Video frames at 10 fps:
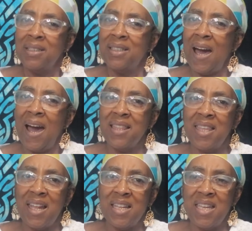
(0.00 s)
God
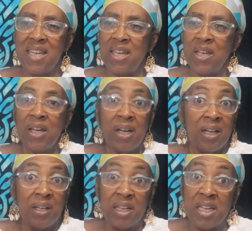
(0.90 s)
that he,
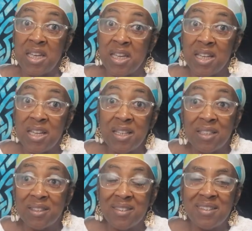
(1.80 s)
he
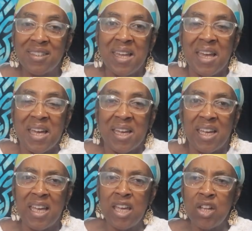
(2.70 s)
is.
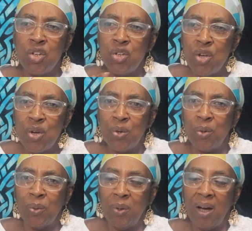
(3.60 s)
He
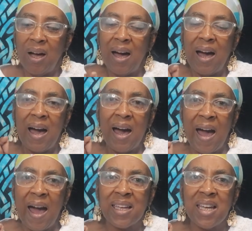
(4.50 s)
knew
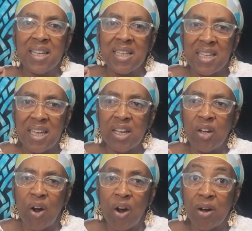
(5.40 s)
I can get
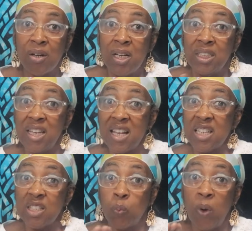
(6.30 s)
her just
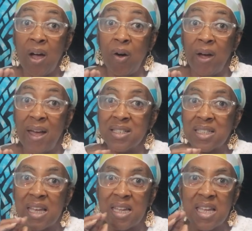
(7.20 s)
as well as
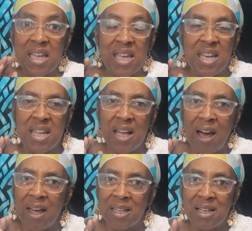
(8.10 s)
get any
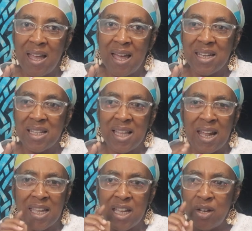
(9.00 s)
other lady
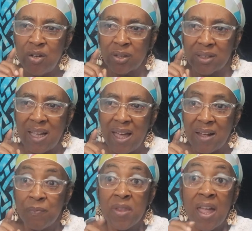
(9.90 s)
that he looked
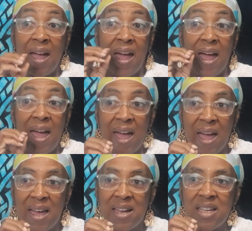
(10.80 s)
at.
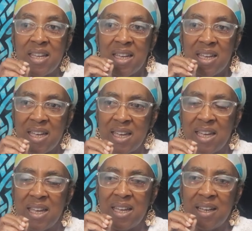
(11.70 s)
And
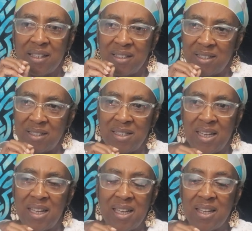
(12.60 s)
he
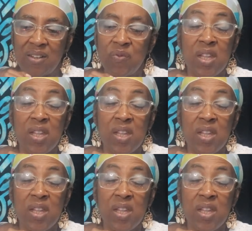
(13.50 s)
did.